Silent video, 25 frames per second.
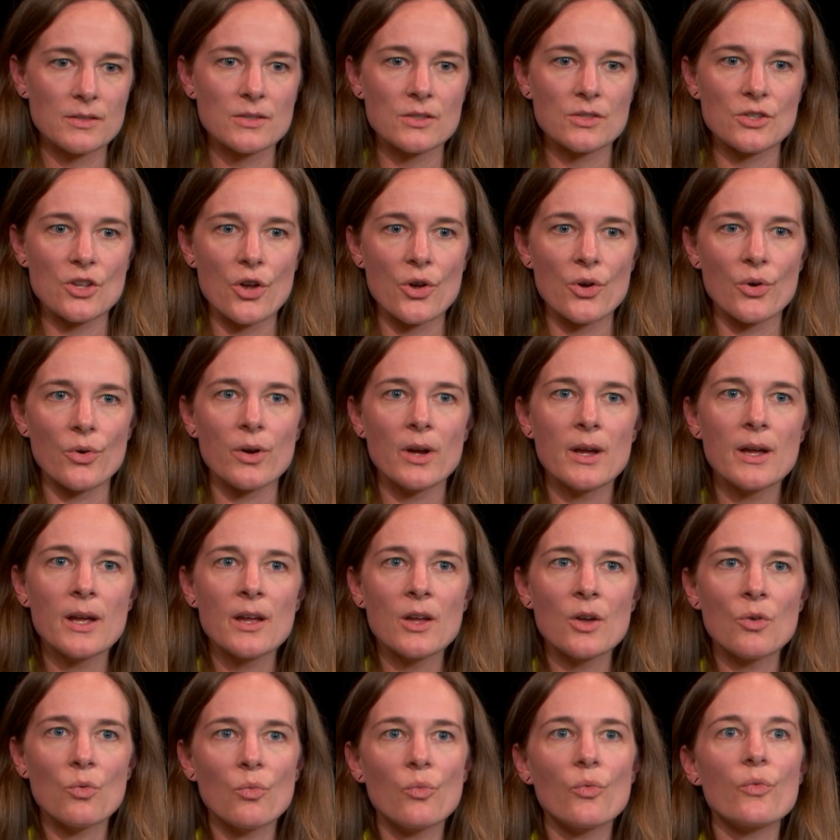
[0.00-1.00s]
So
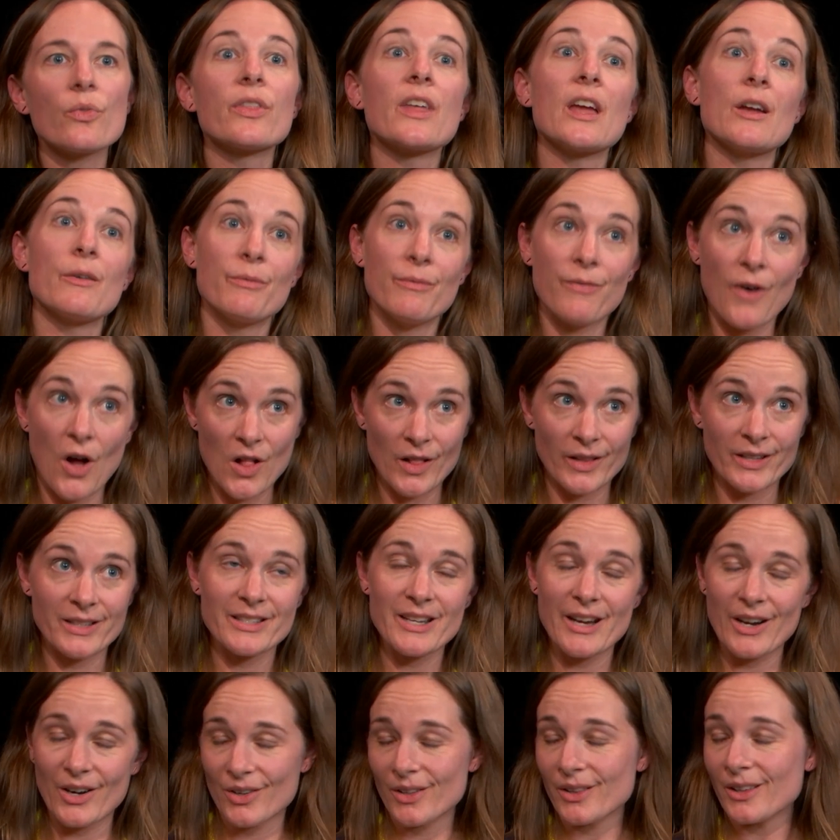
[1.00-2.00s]
they've
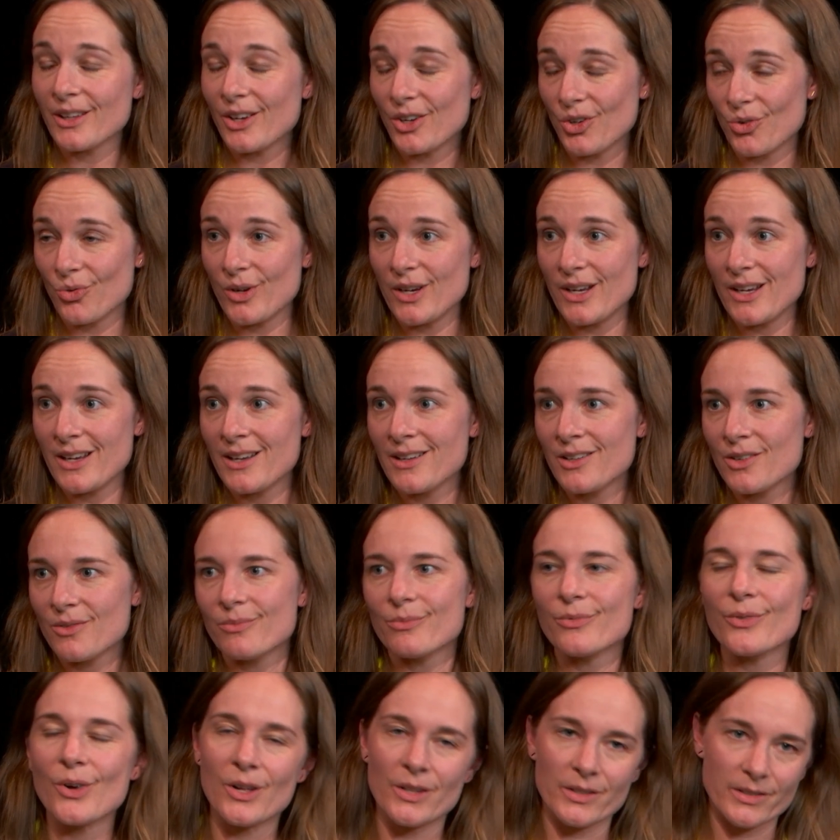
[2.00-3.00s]
voluntarily agreed,
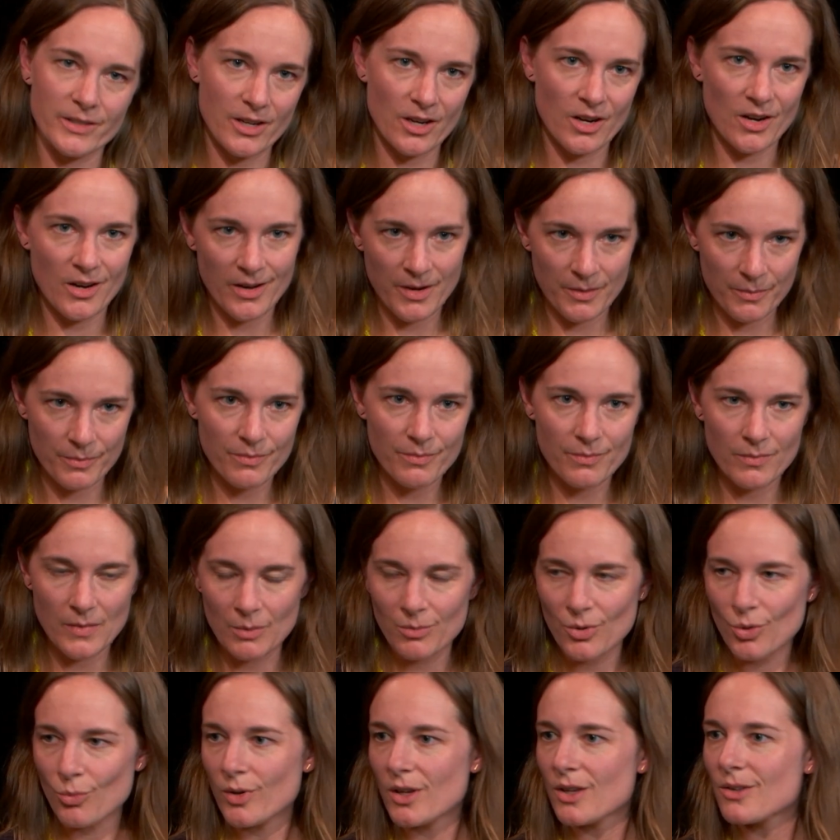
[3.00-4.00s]
voluntary,
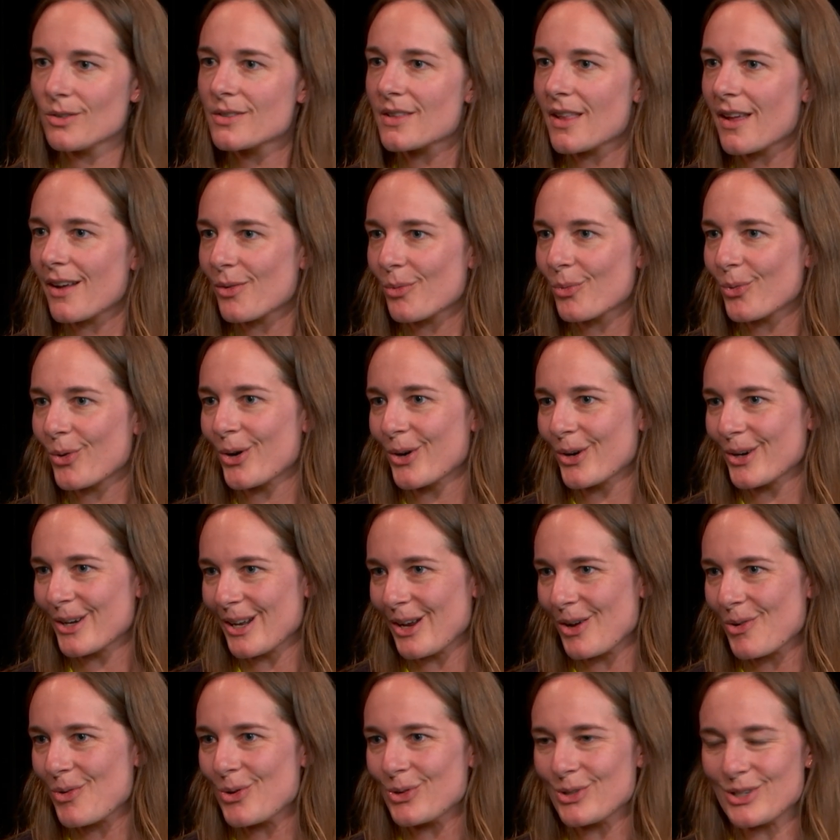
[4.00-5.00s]
maybe we use that word
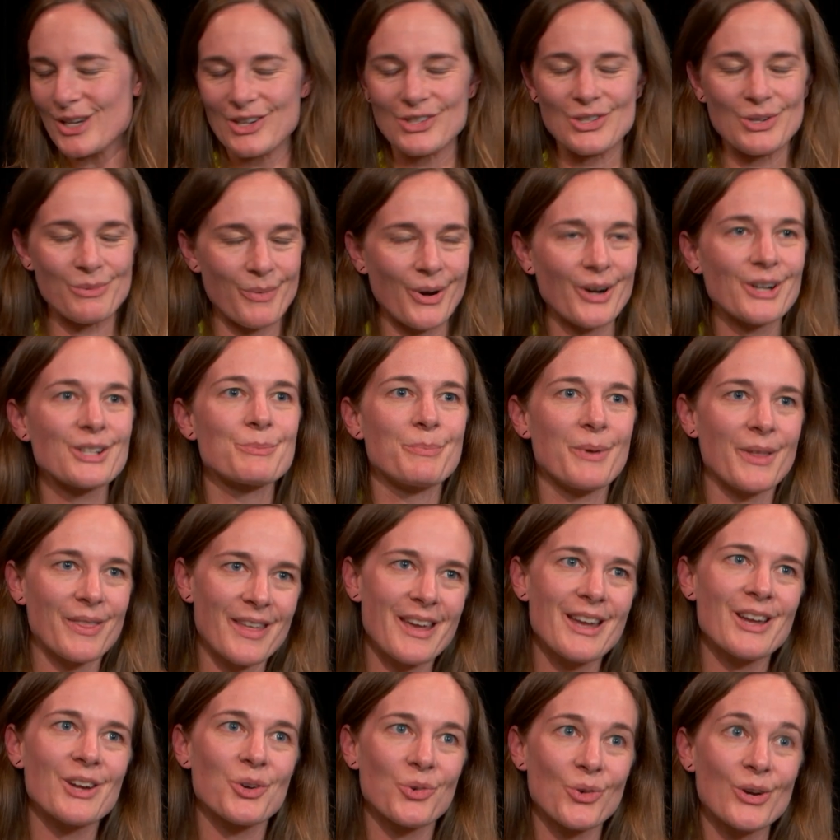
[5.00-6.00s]
in quotation marks, but
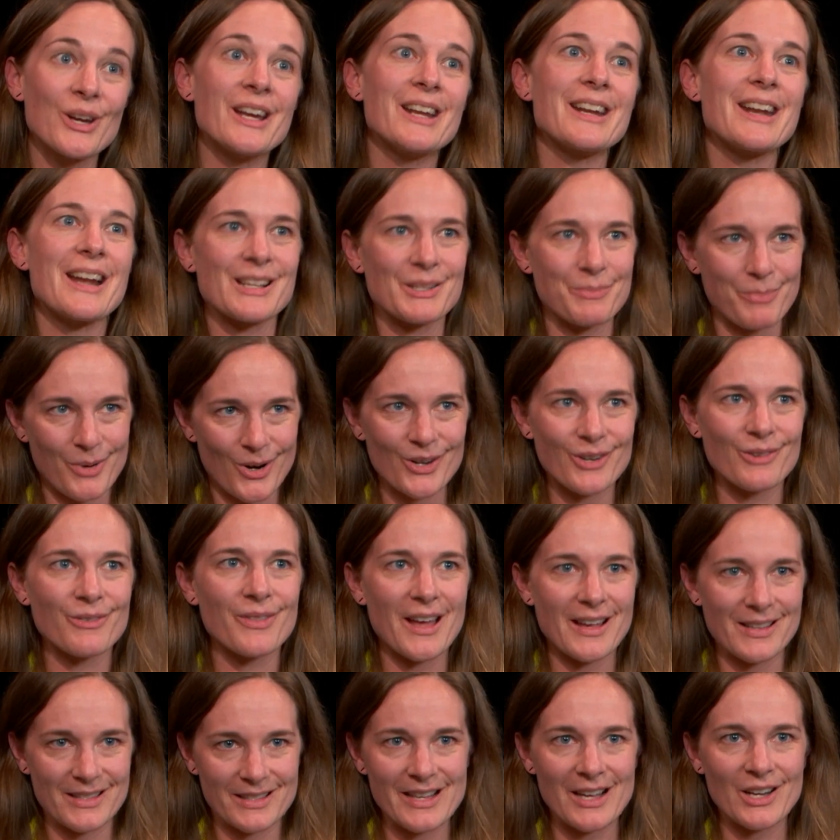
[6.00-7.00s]
they agreed as part of
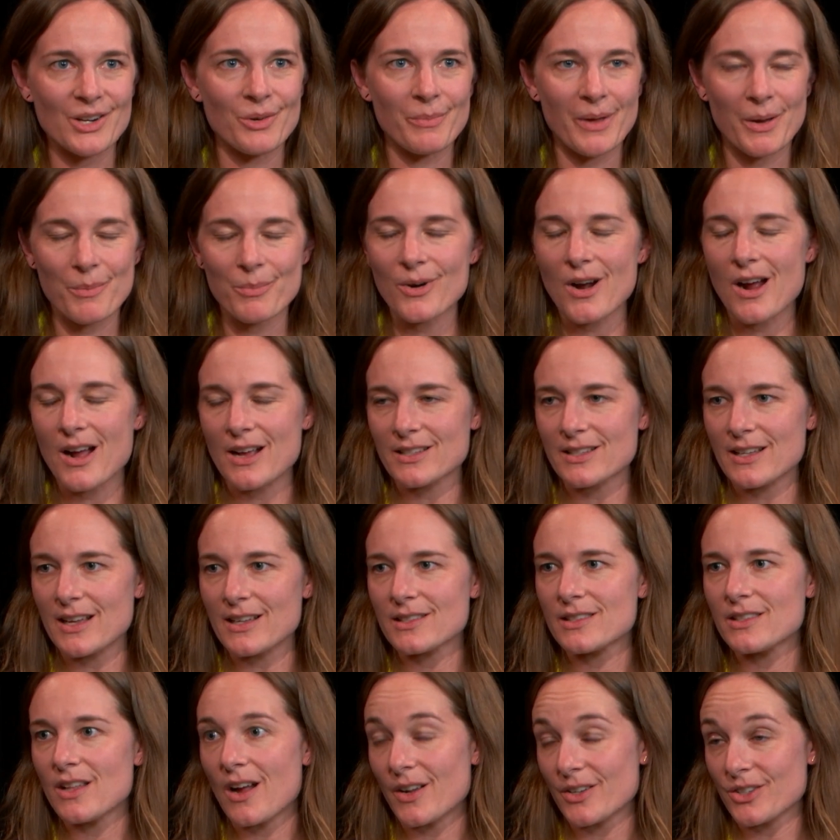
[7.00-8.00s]
that settlement
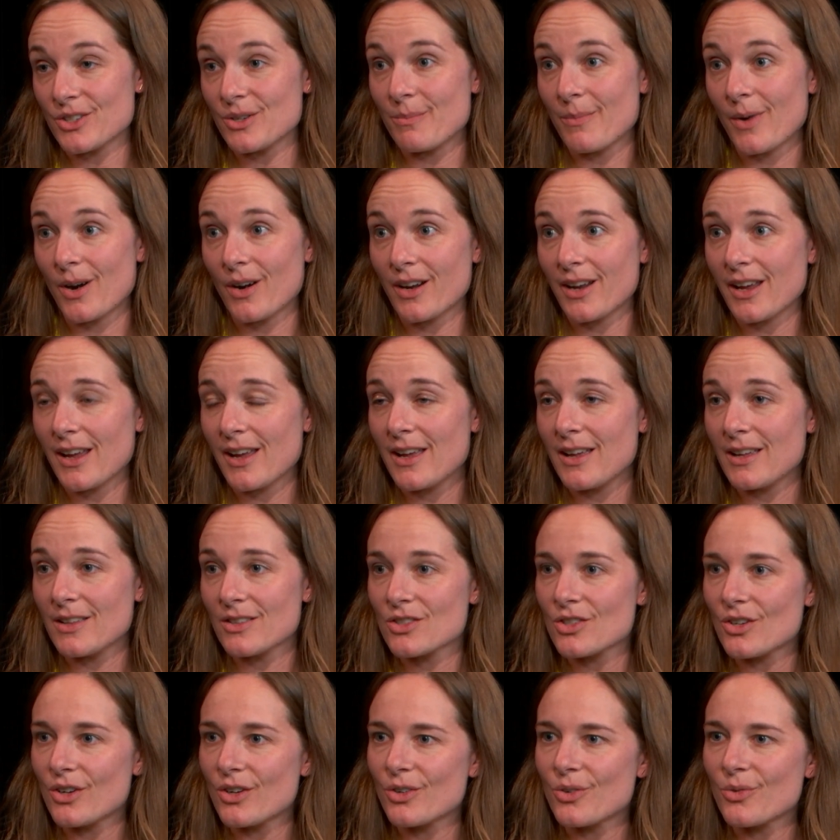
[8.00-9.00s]
process not to market in
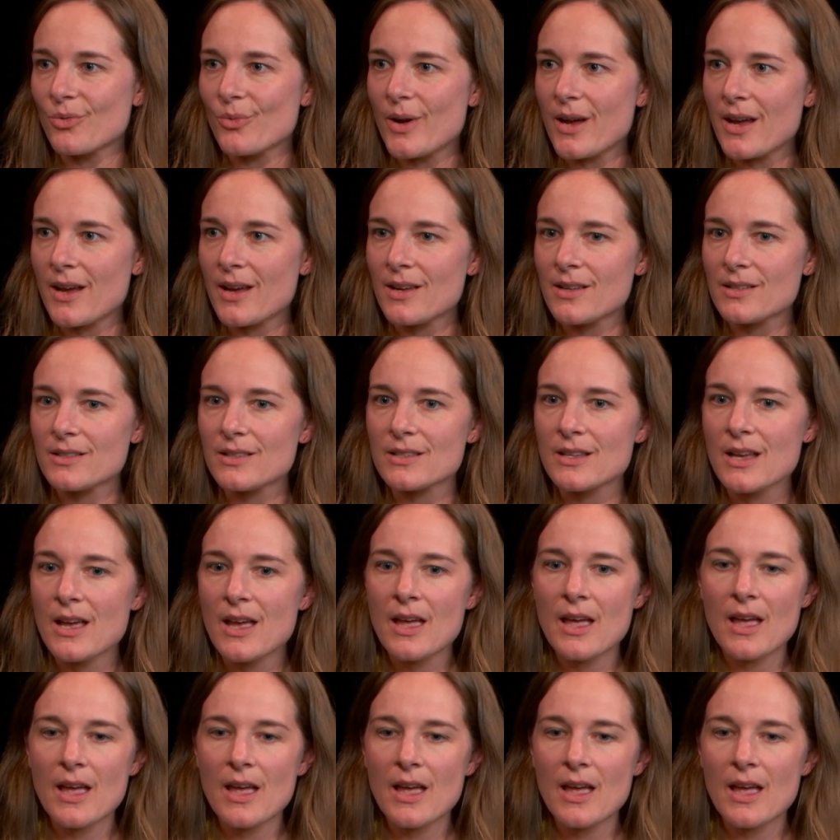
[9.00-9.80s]
certain ways,